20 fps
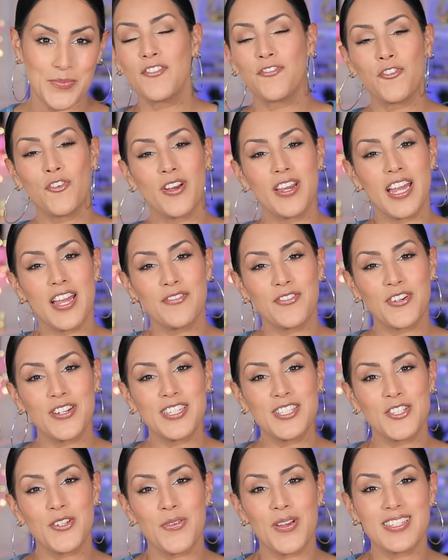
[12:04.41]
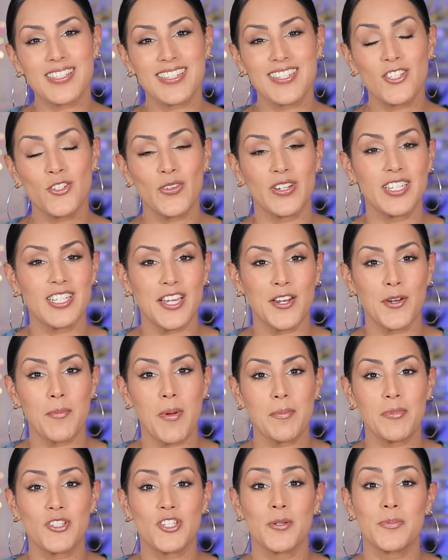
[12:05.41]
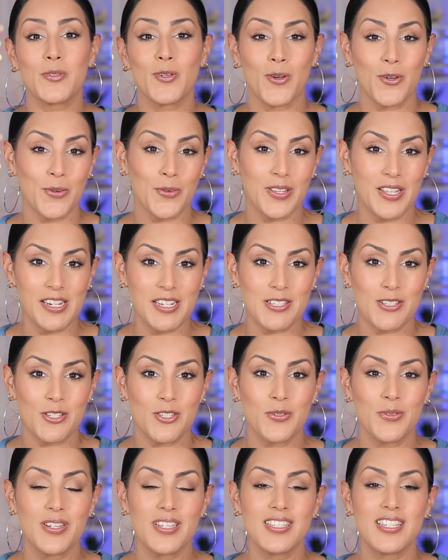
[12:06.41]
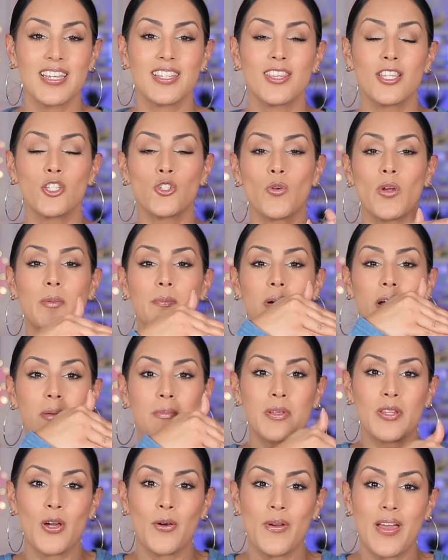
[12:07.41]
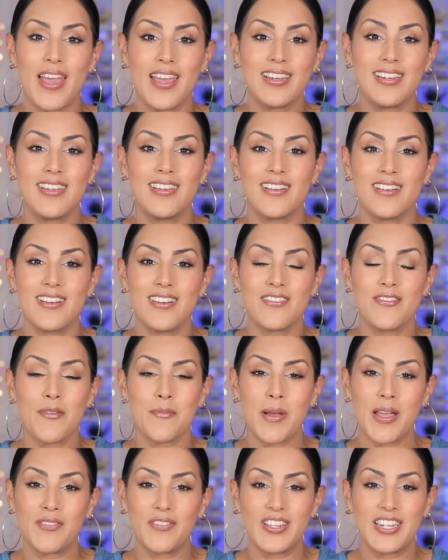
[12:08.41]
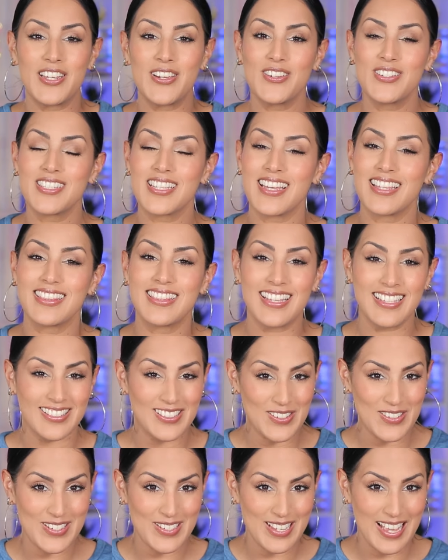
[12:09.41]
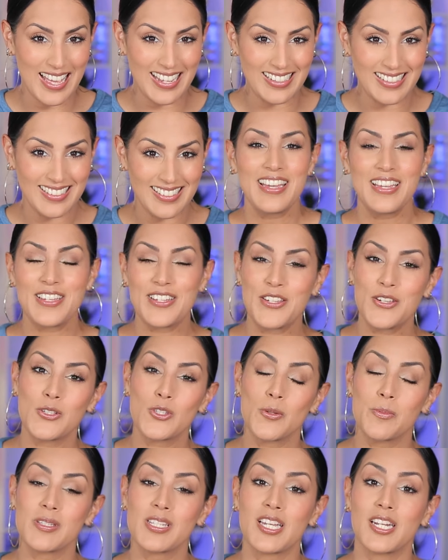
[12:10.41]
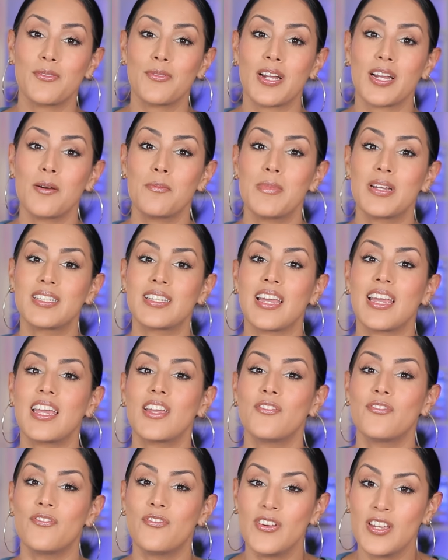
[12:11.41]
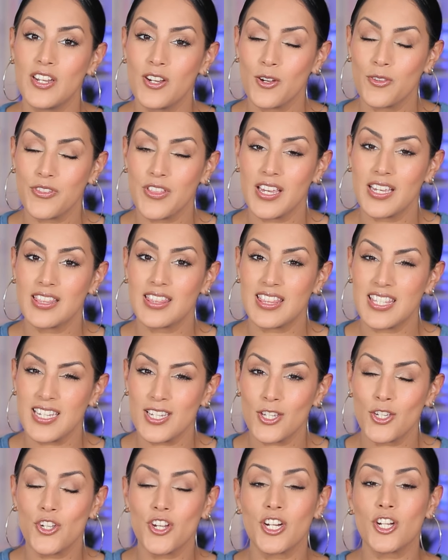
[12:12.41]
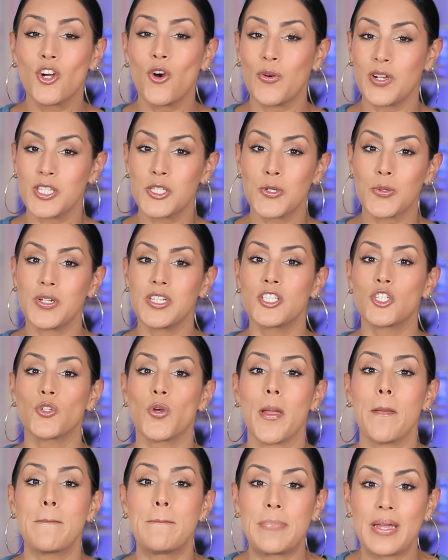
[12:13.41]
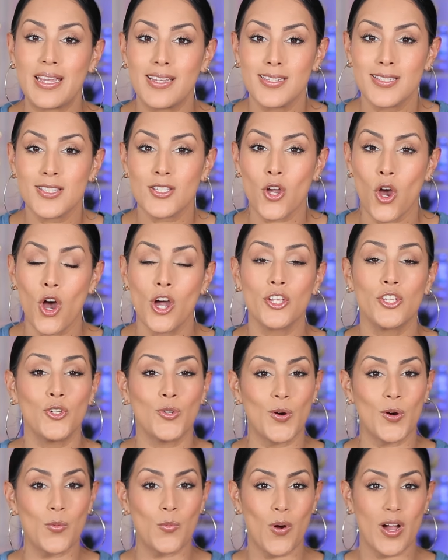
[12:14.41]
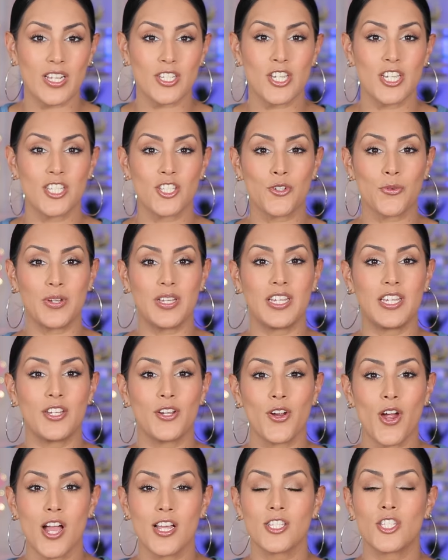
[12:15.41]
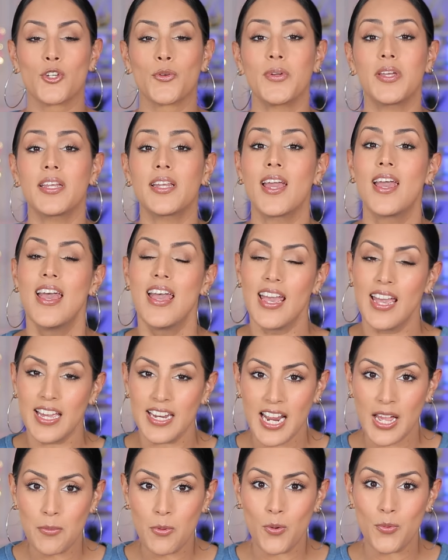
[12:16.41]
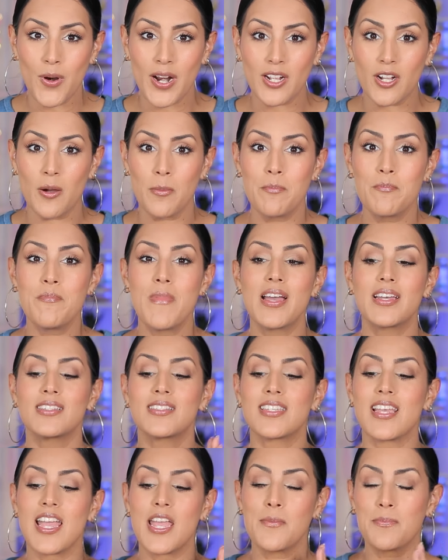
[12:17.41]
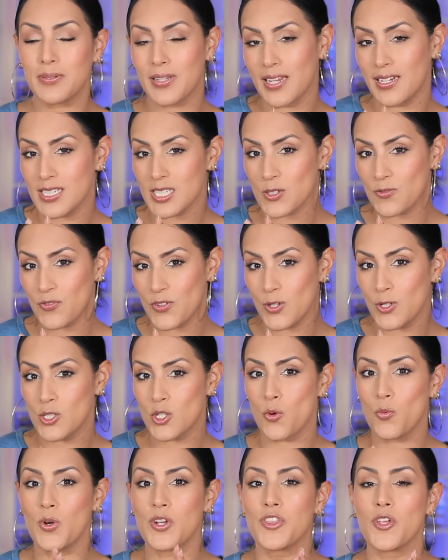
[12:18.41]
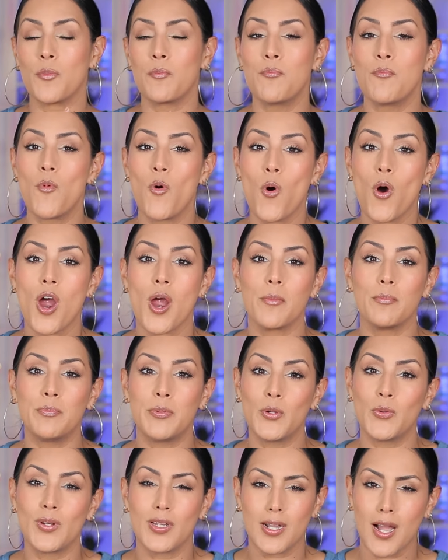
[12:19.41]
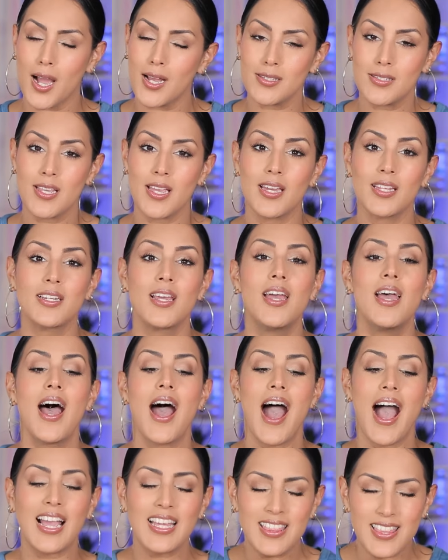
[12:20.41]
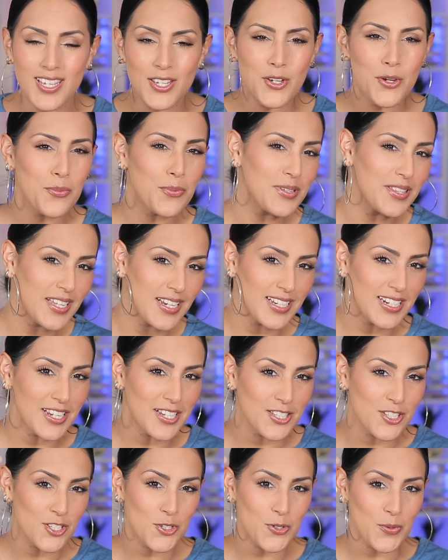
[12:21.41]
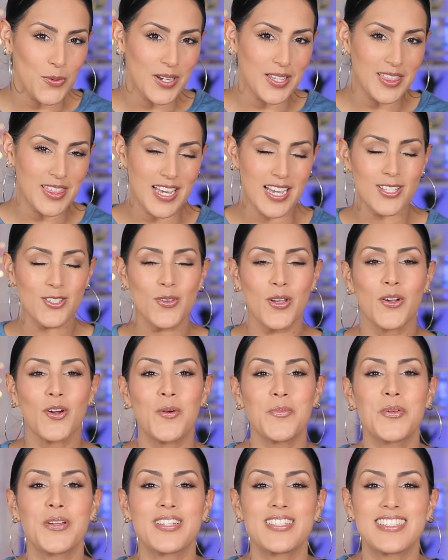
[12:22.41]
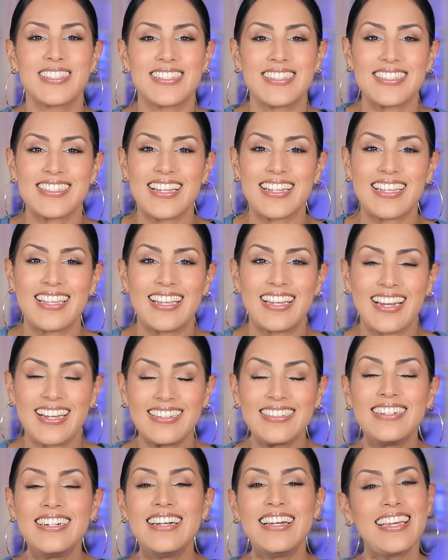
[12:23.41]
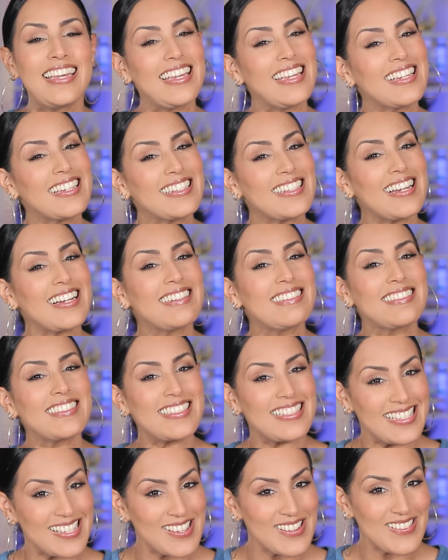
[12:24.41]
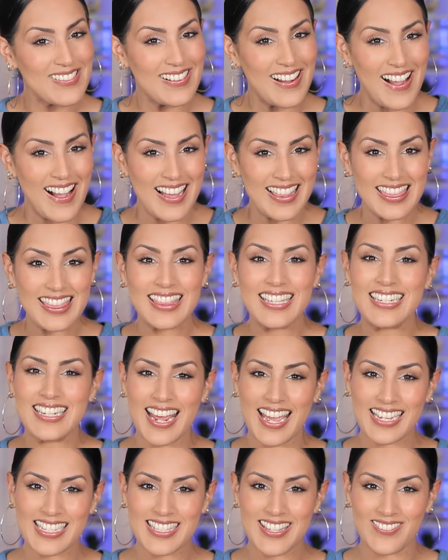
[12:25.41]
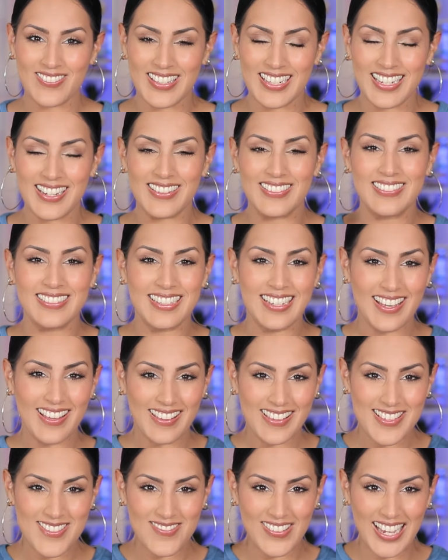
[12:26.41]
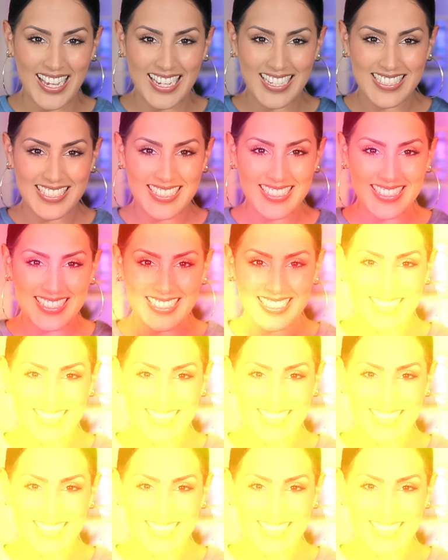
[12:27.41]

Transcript: If you're ever interested in joining channel memberships, all you really need to do is hit the join button below any of my videos, and then you're set. YouTube is gonna recommend recommend a video they think you're going to enjoy based on your watch history here on screen. And I will recommend a playlist filled with more beauty content. I think you're really gonna enjoy that. So I hope you consider checking it out. And I will see you on the next video. Bye guys.